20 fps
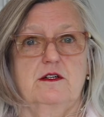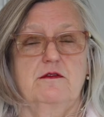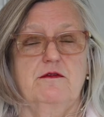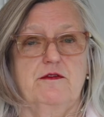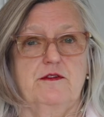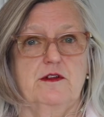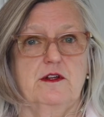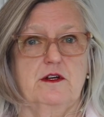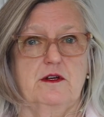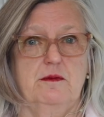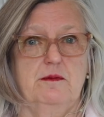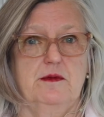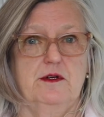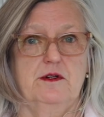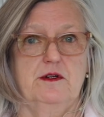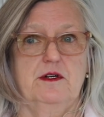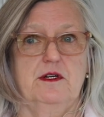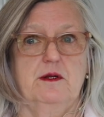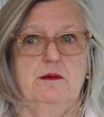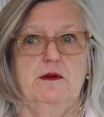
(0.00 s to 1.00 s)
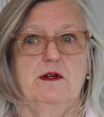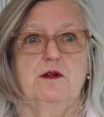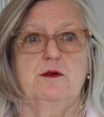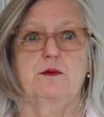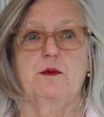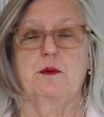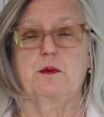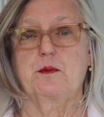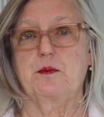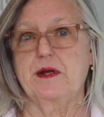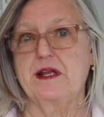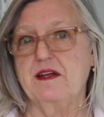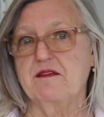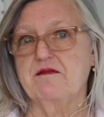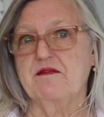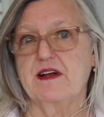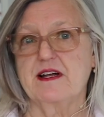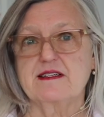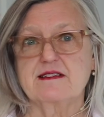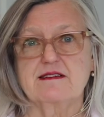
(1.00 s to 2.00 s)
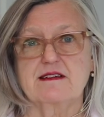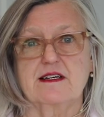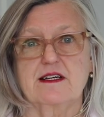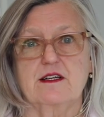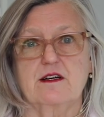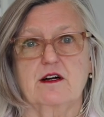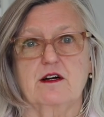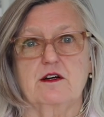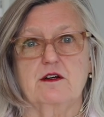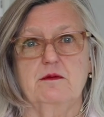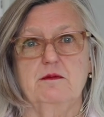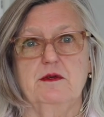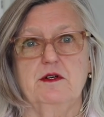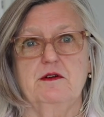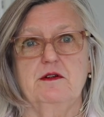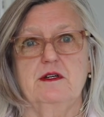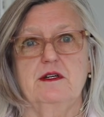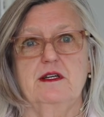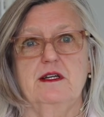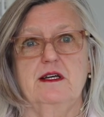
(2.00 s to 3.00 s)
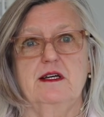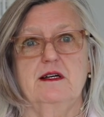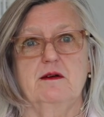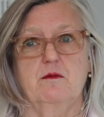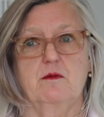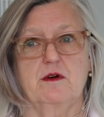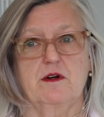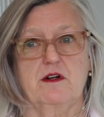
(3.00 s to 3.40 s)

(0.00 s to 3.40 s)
good for the community because we're reinvesting in our community and